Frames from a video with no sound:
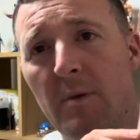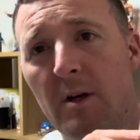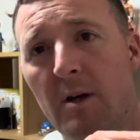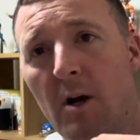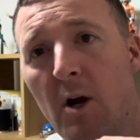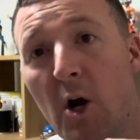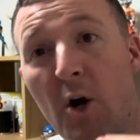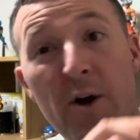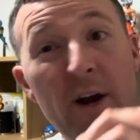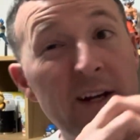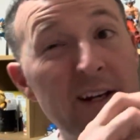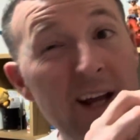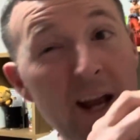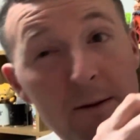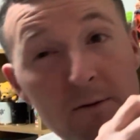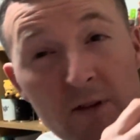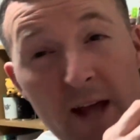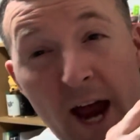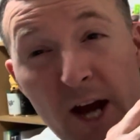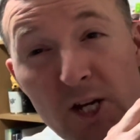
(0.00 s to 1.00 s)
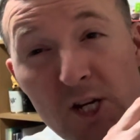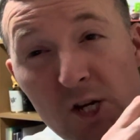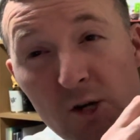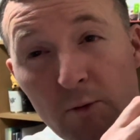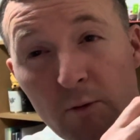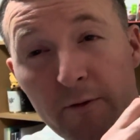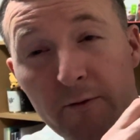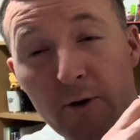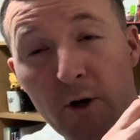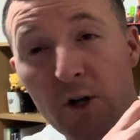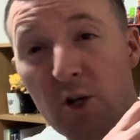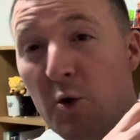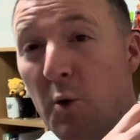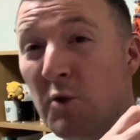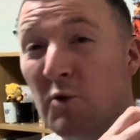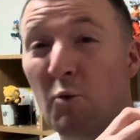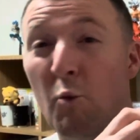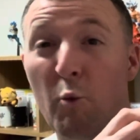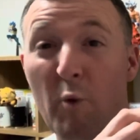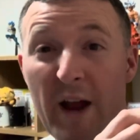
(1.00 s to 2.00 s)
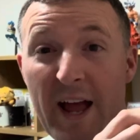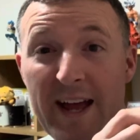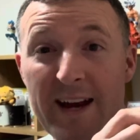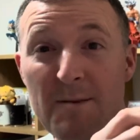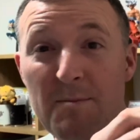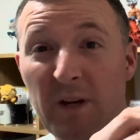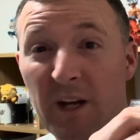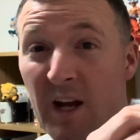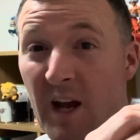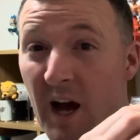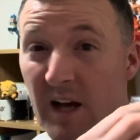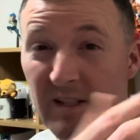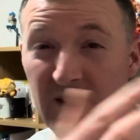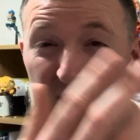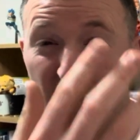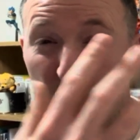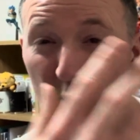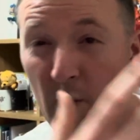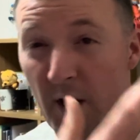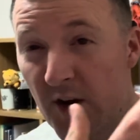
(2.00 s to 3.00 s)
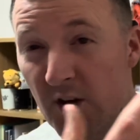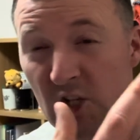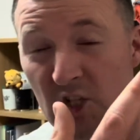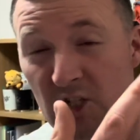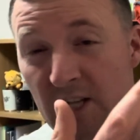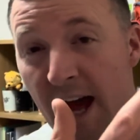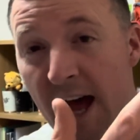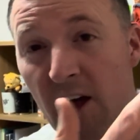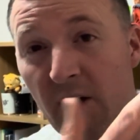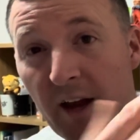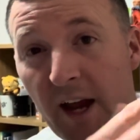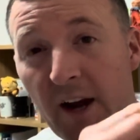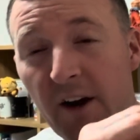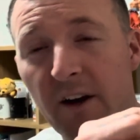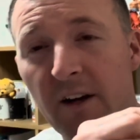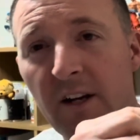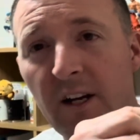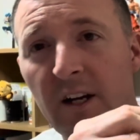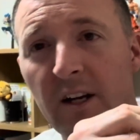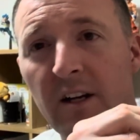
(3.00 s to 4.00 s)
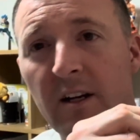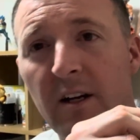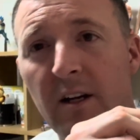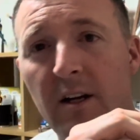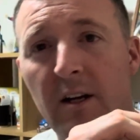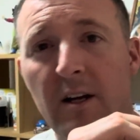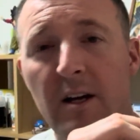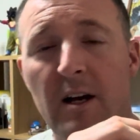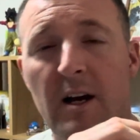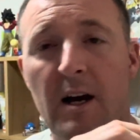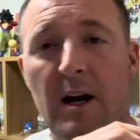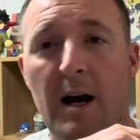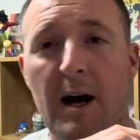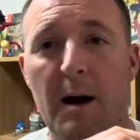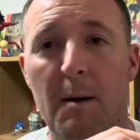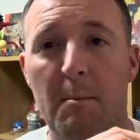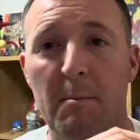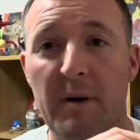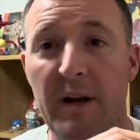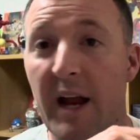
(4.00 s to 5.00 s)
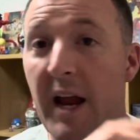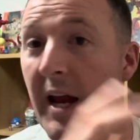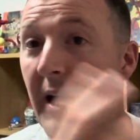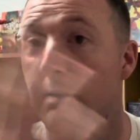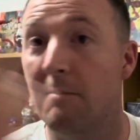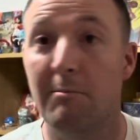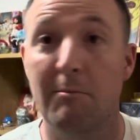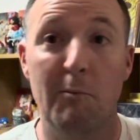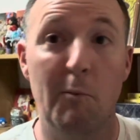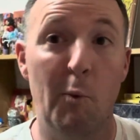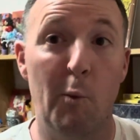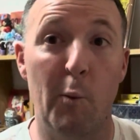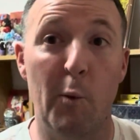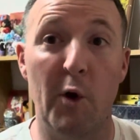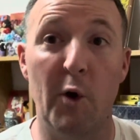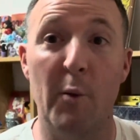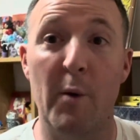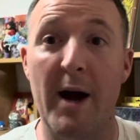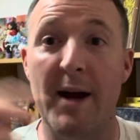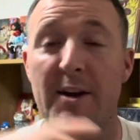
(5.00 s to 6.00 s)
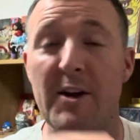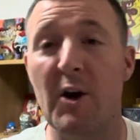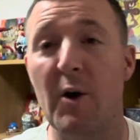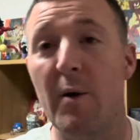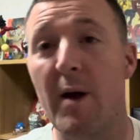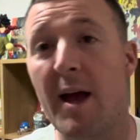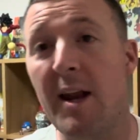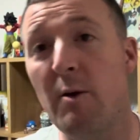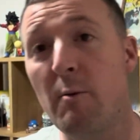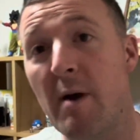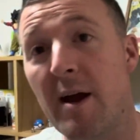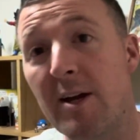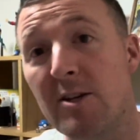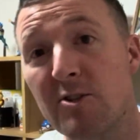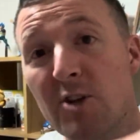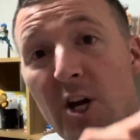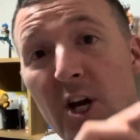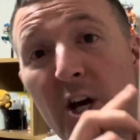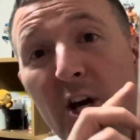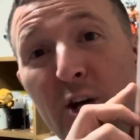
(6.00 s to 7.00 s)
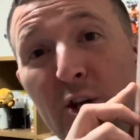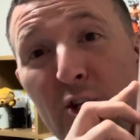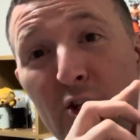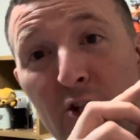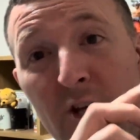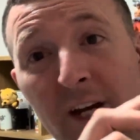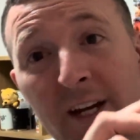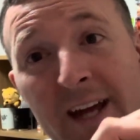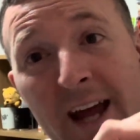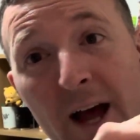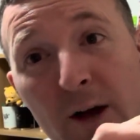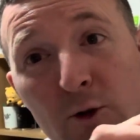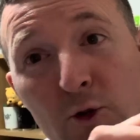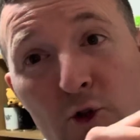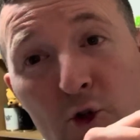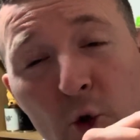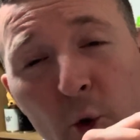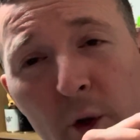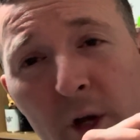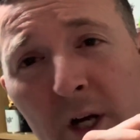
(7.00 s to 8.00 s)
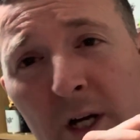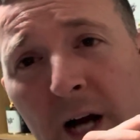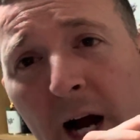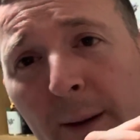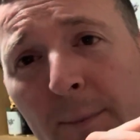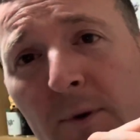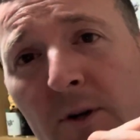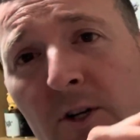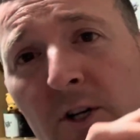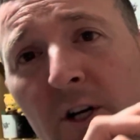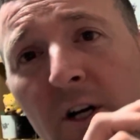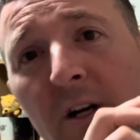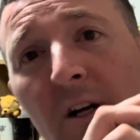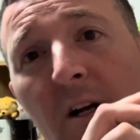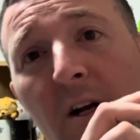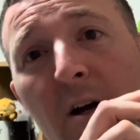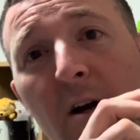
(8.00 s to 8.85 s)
her nickname is actually referred to as Red because of the reddish style hair in here. But hey, what do I know? Anyways, check out Julia Carpenter,